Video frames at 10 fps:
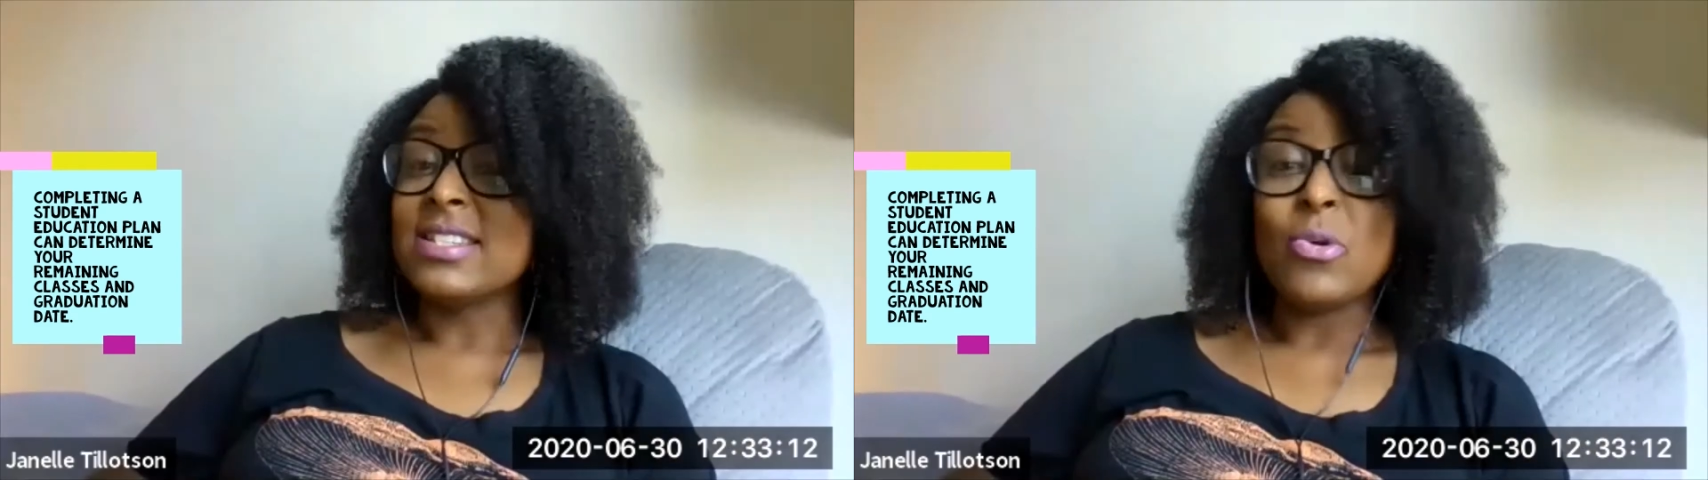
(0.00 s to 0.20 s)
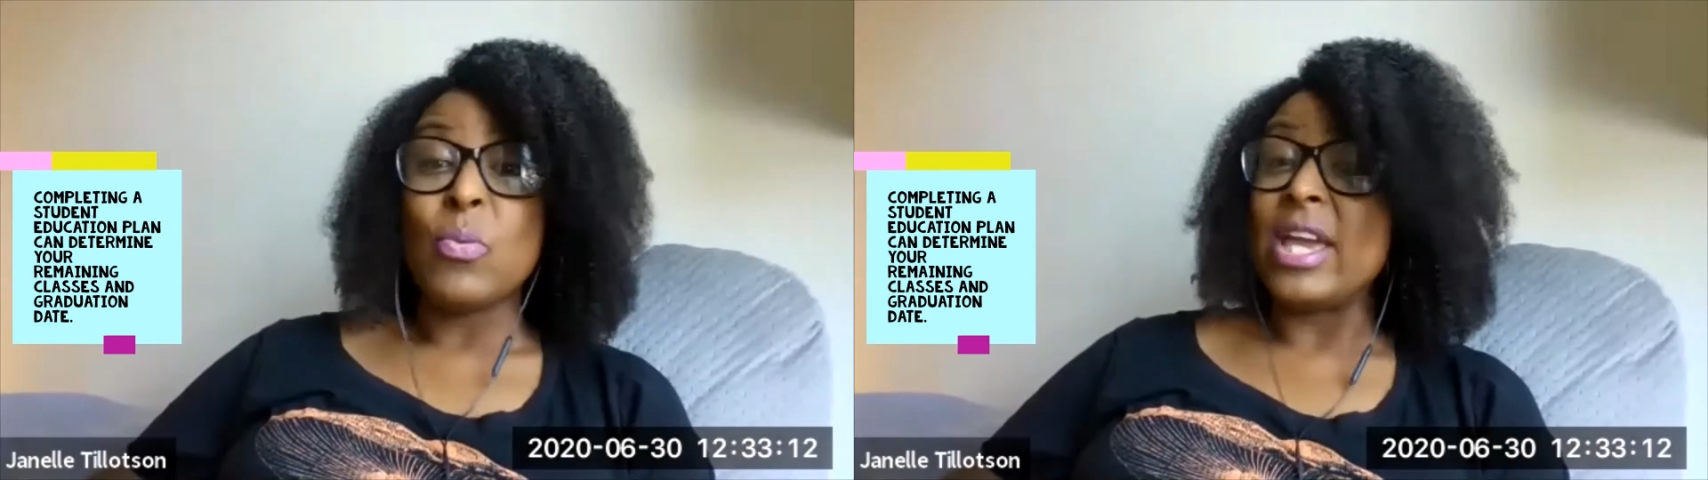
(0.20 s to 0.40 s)

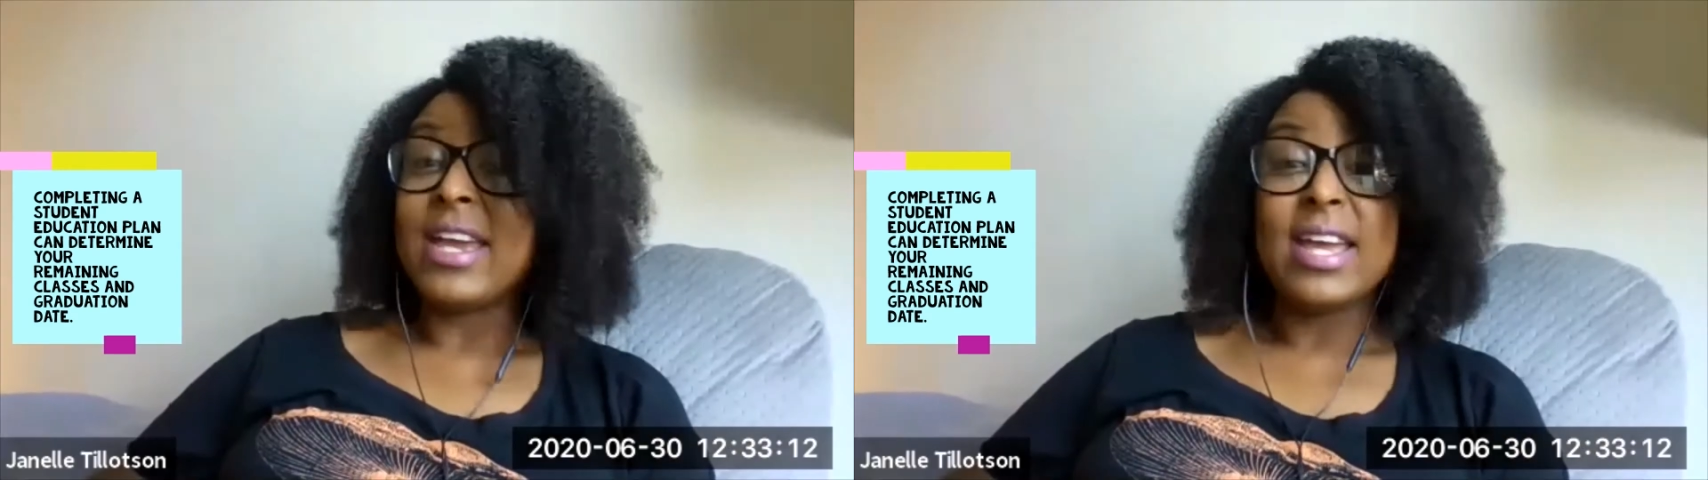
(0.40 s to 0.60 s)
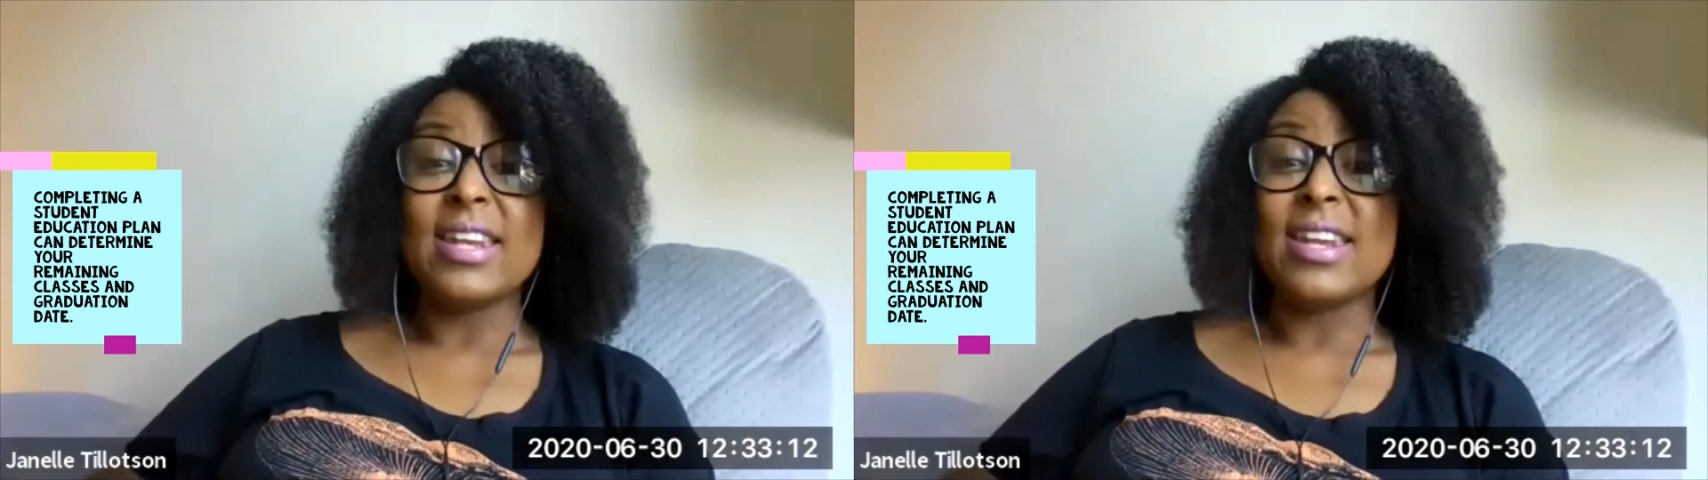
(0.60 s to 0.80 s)
we
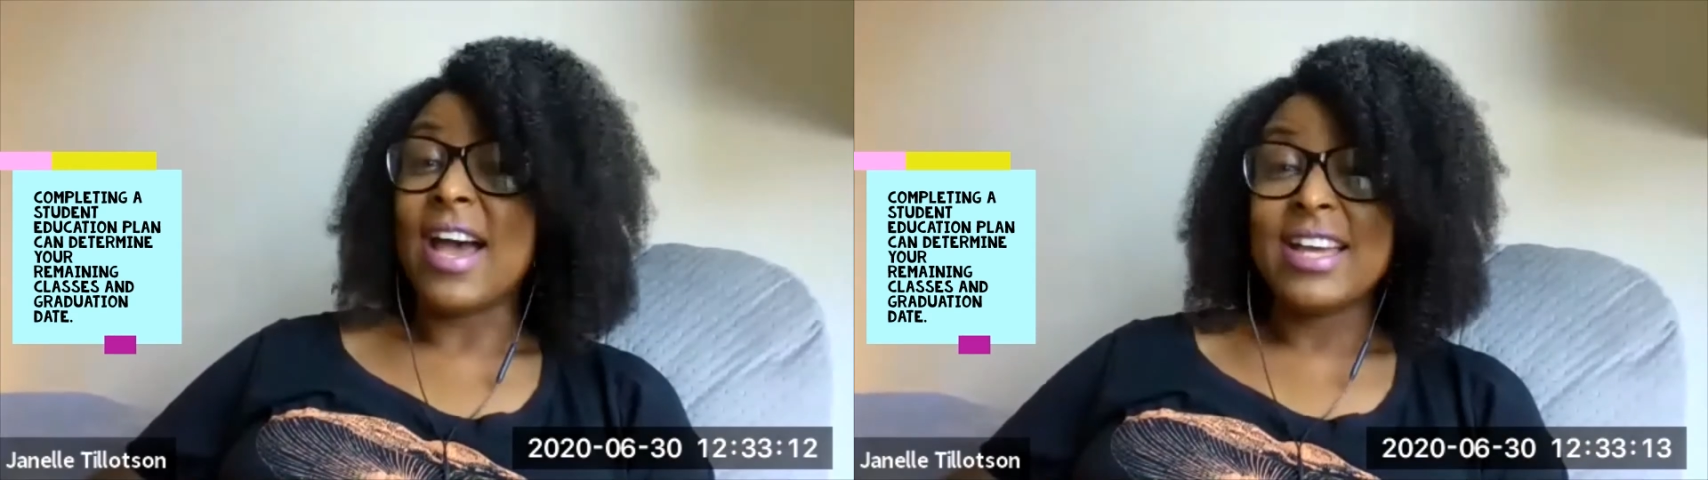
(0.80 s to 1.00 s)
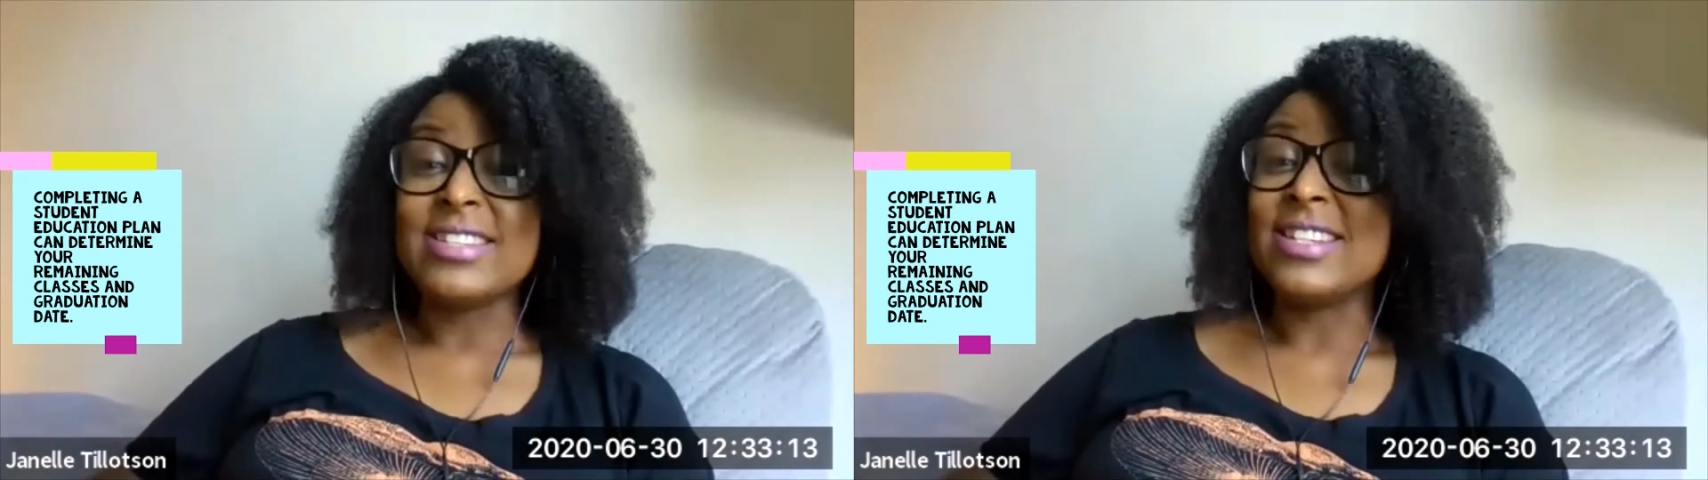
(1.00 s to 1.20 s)

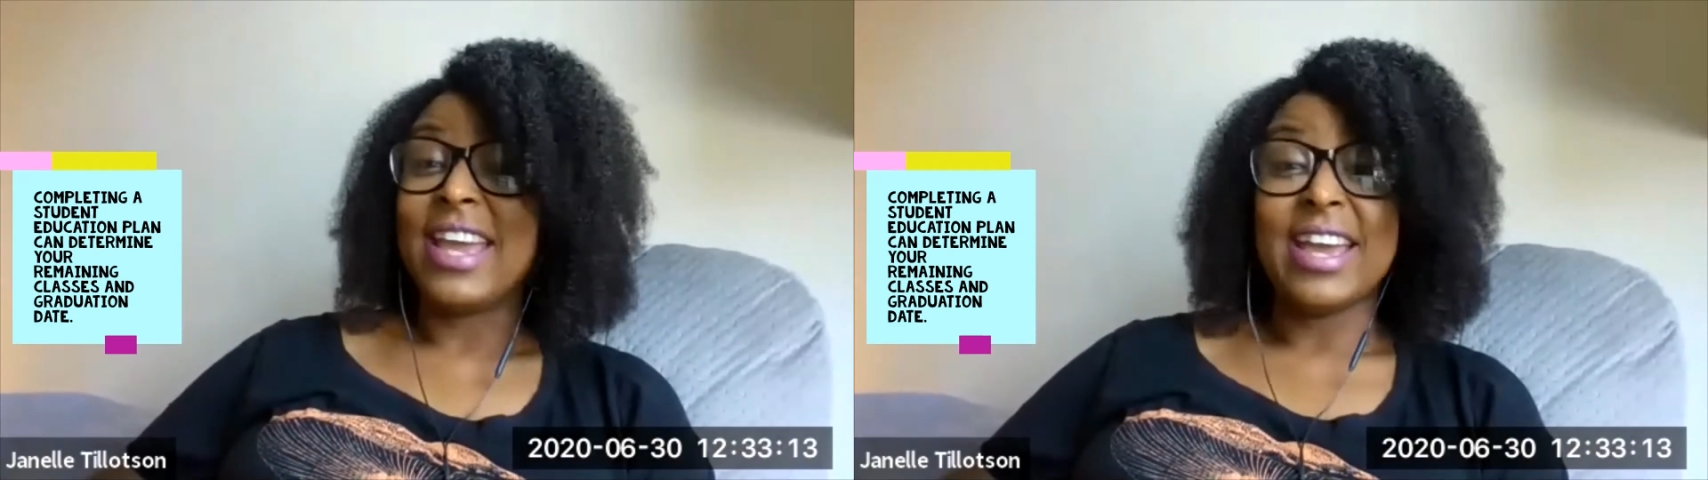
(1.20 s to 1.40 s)
cannot